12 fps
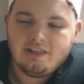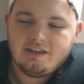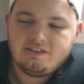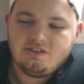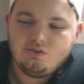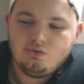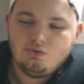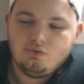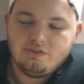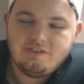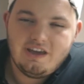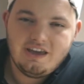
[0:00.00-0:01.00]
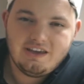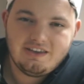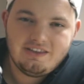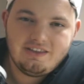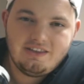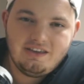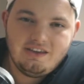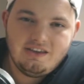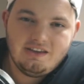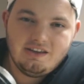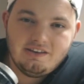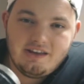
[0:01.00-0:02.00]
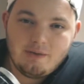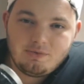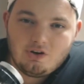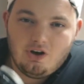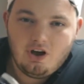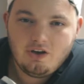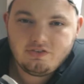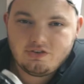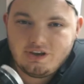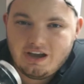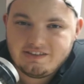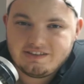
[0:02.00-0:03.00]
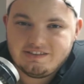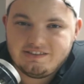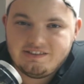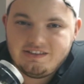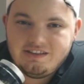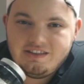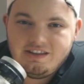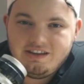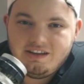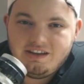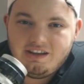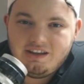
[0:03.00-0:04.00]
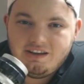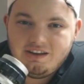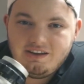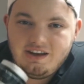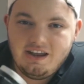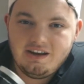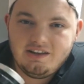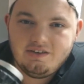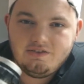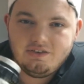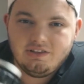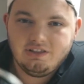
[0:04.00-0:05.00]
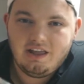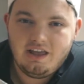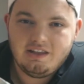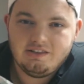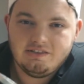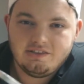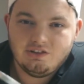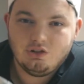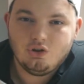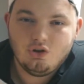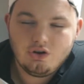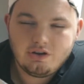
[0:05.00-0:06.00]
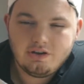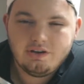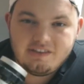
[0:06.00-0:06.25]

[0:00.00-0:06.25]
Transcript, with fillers: I like to take the adapter off so you guys can see the native lens look.